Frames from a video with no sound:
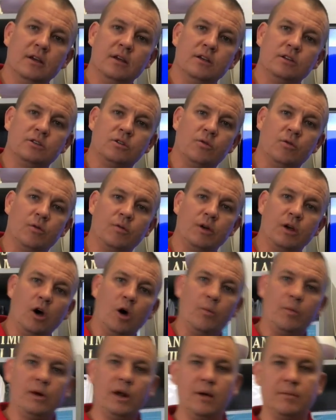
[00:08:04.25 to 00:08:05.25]
So when we
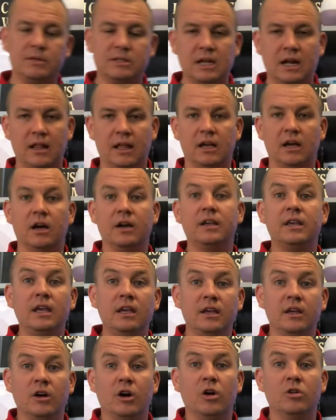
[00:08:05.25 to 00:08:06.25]
open up, it's kind of like
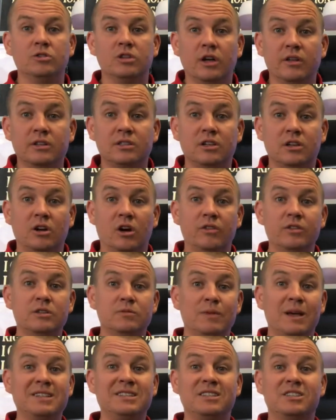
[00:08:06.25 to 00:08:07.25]
unkeying a hose. All of a sudden, all these
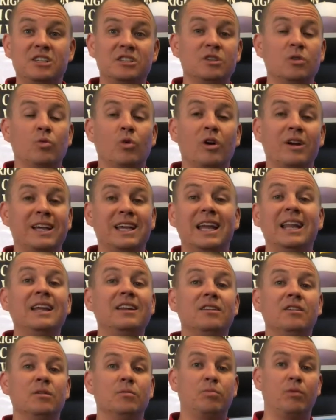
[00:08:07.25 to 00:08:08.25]
messages that weren't getting
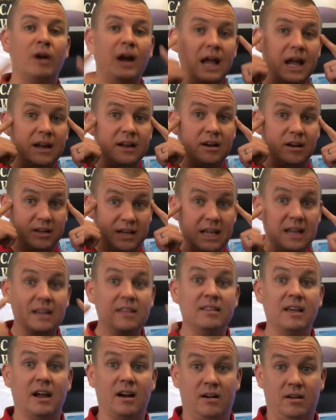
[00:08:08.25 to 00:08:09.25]
to the brain are getting
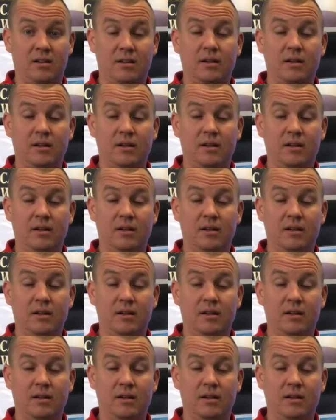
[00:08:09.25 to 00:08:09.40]
there.